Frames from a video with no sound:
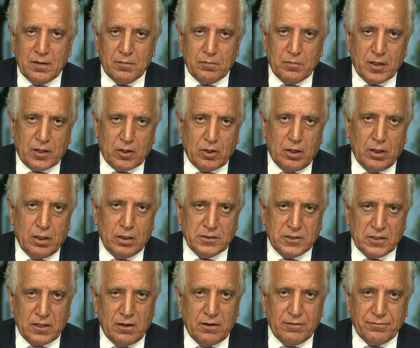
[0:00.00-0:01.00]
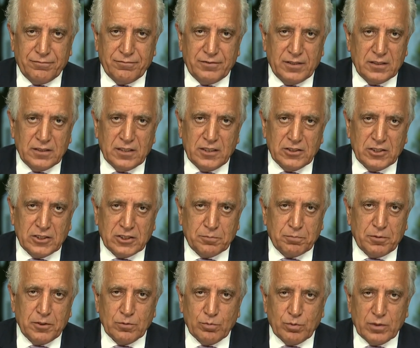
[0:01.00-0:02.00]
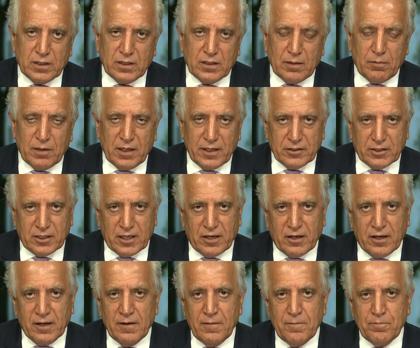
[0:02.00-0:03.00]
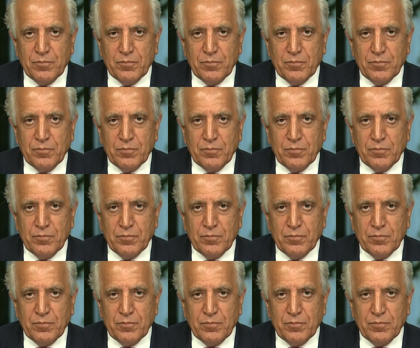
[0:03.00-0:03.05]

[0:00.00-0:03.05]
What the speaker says: because of the dispute with the military.